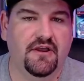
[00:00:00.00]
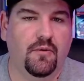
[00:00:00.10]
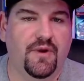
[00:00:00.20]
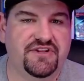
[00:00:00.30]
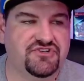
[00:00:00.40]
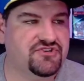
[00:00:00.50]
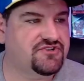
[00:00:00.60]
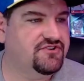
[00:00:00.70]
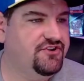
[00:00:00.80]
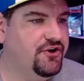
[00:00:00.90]

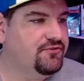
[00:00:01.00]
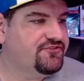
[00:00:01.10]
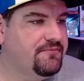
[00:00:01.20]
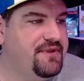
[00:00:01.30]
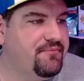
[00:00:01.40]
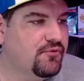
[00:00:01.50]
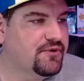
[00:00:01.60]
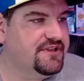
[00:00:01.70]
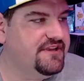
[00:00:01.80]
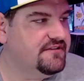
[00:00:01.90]
which, you know, some people
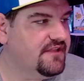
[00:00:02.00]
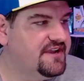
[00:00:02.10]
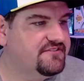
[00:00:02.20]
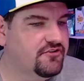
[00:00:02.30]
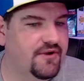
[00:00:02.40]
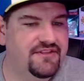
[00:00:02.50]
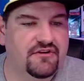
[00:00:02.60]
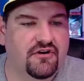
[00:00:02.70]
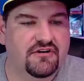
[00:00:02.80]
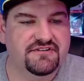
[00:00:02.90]
really like to grade their
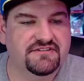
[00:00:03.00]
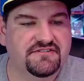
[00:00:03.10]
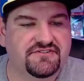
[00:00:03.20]
cards.